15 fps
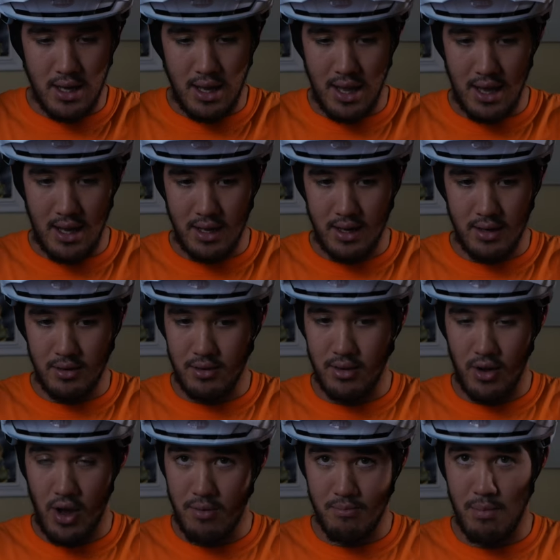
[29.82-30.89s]
and
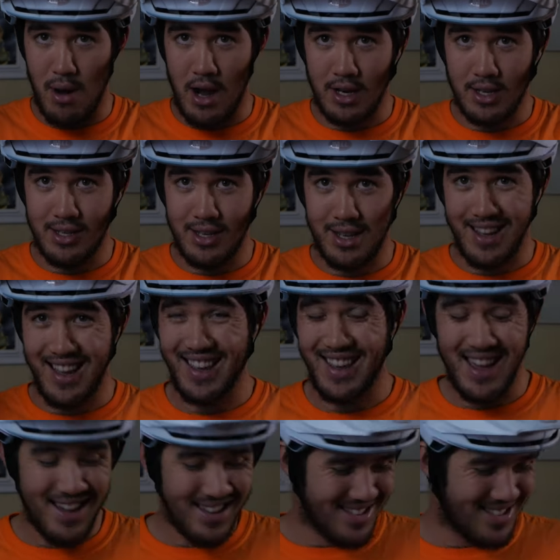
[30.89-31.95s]
unboxing, I
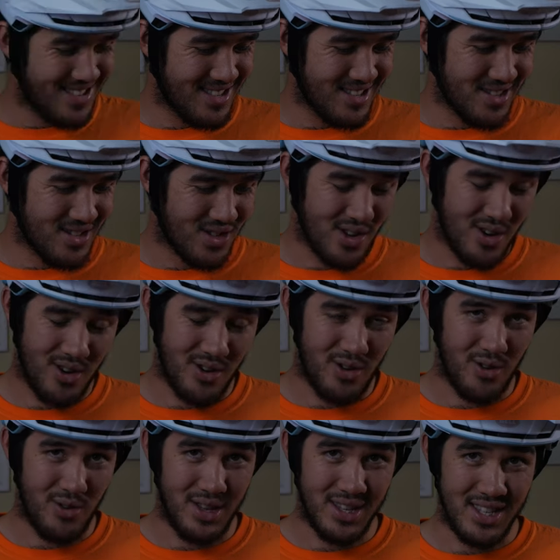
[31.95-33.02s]
guess.
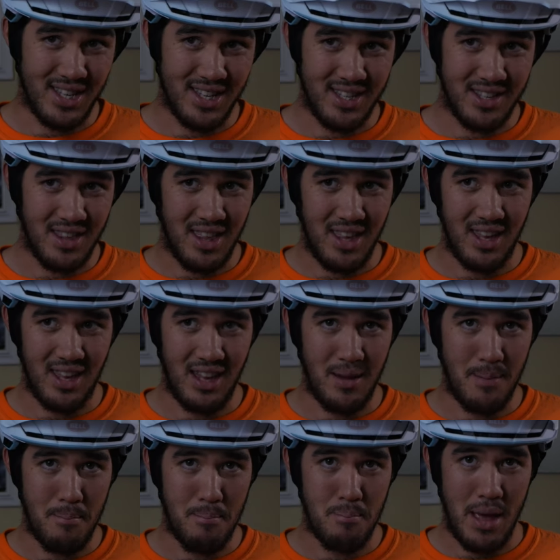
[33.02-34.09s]
So this is
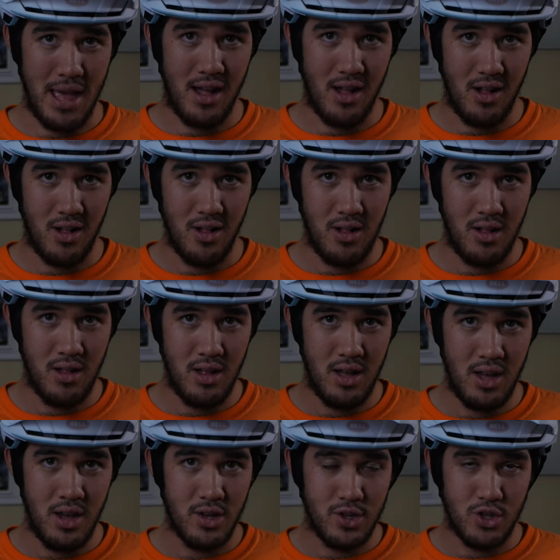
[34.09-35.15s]
the Bell
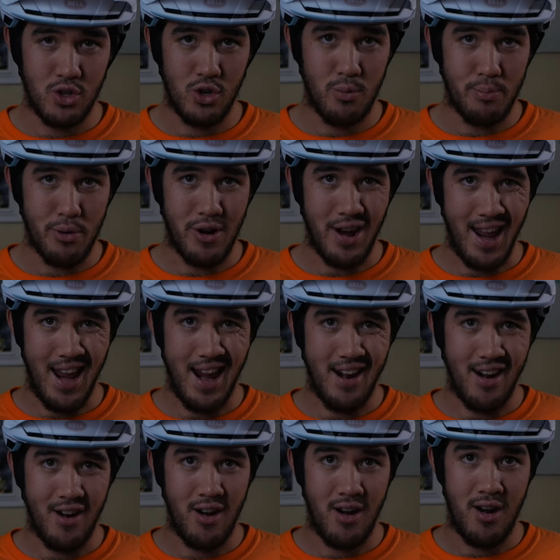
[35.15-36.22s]
Super
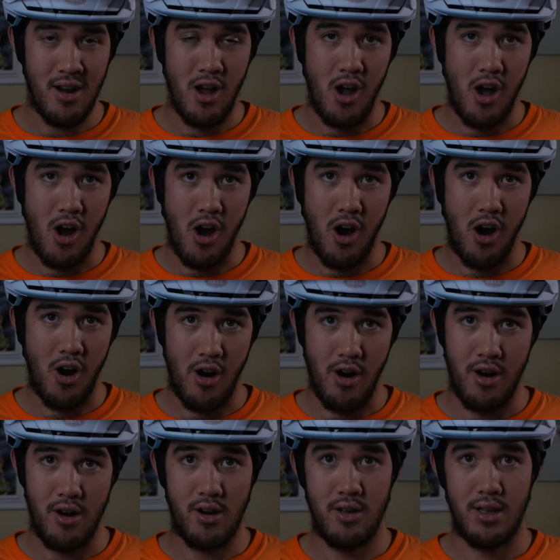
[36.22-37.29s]
Air
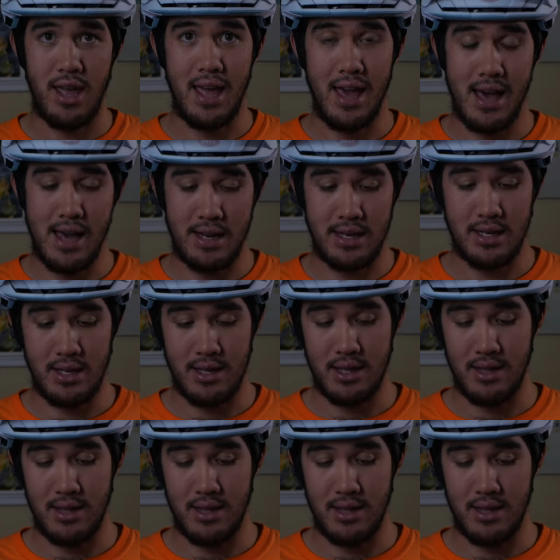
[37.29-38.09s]
R, and